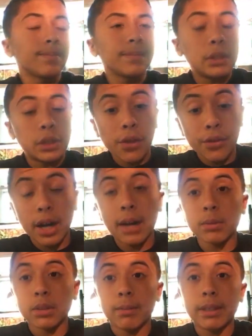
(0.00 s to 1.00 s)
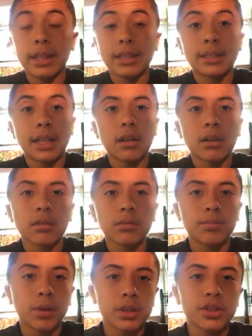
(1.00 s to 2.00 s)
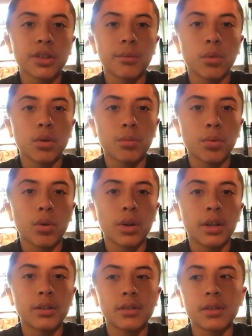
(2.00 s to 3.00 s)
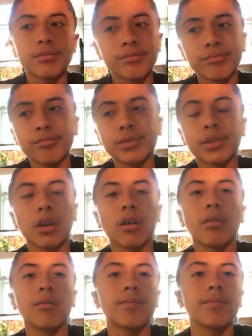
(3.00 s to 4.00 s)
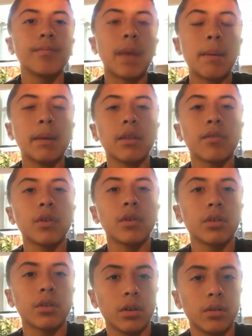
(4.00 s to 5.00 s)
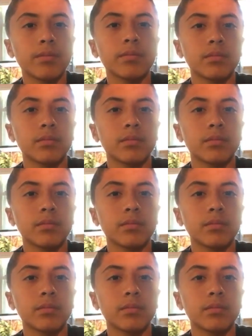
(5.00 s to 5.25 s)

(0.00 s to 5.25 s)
There's other animals on my list that are personally more important. So, maybe in the future, though.